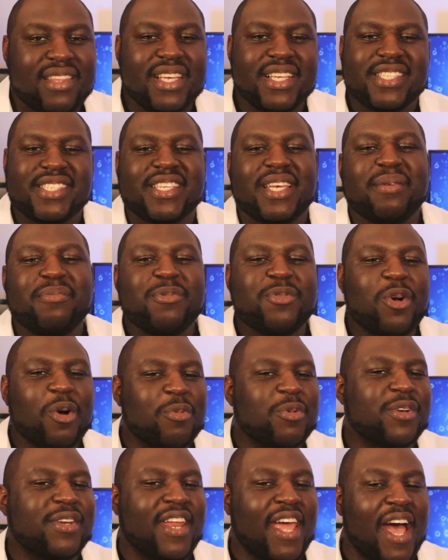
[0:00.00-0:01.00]
These seem
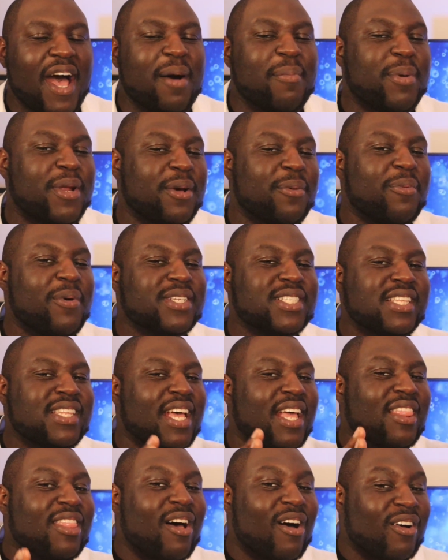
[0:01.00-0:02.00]
normal now, but it wasn't
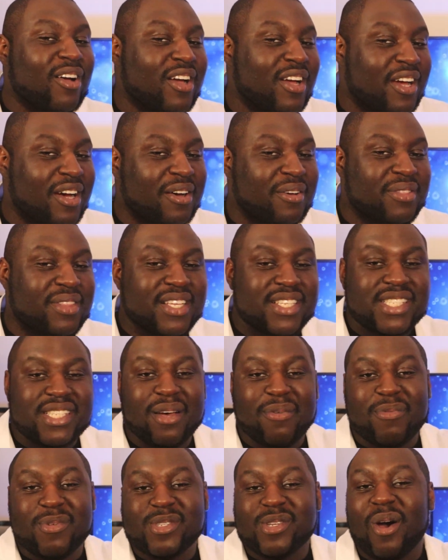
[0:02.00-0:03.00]
that long ago this
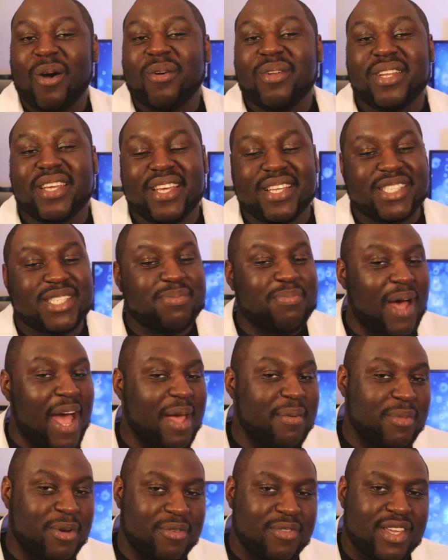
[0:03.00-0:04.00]
stuff was only in
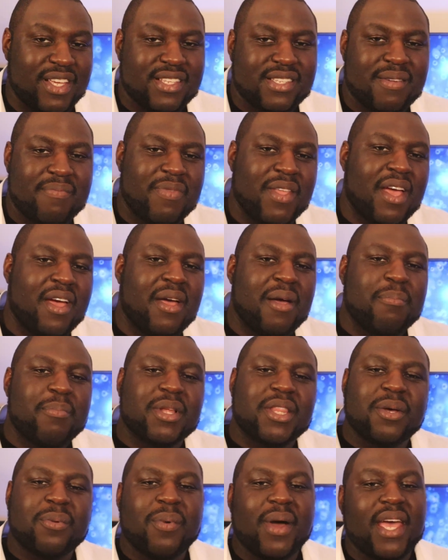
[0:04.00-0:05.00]
spy movies.
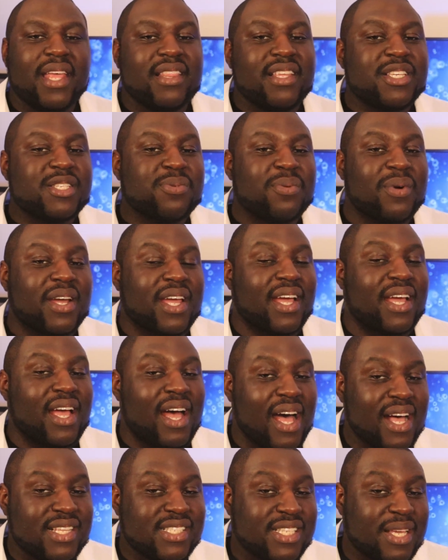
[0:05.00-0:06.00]
But the way these work in
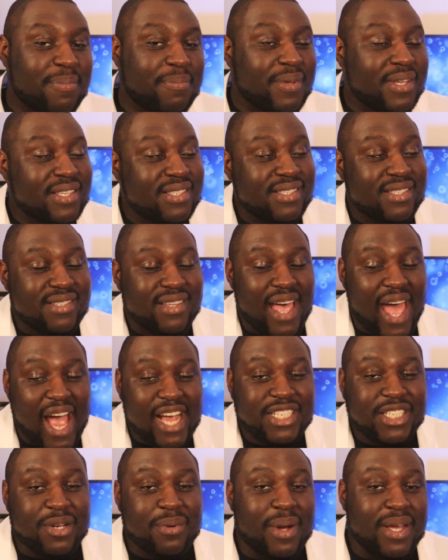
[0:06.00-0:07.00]
concept is
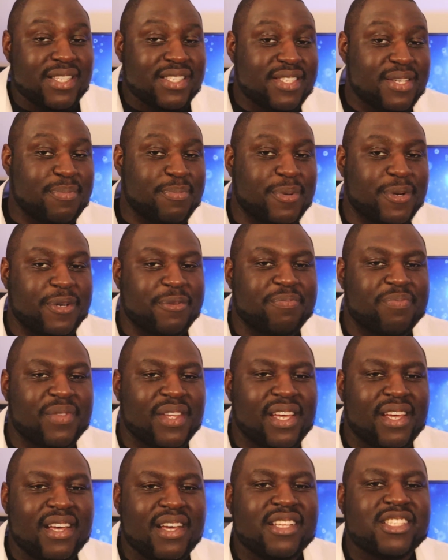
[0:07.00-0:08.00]
actually quite simple.
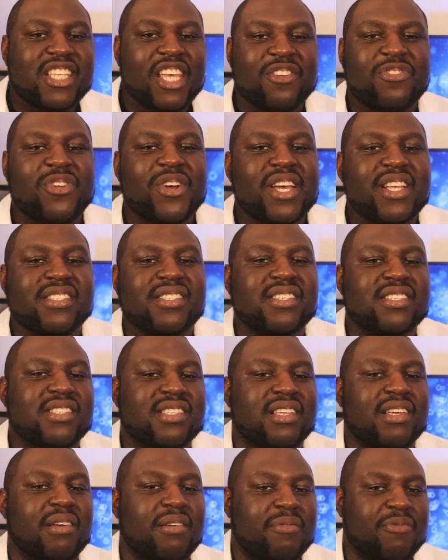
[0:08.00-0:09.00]
Take for instance
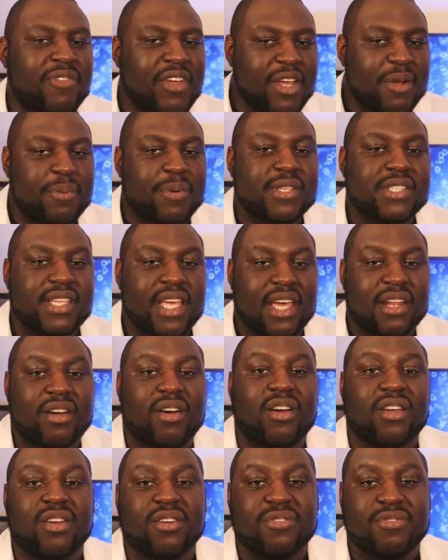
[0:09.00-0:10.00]
the fingerprint scanner
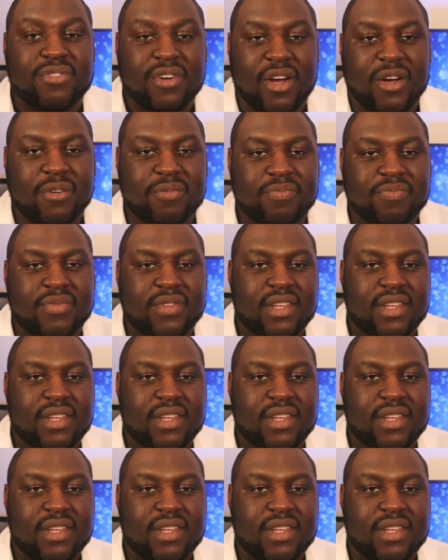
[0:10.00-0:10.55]
on your phone.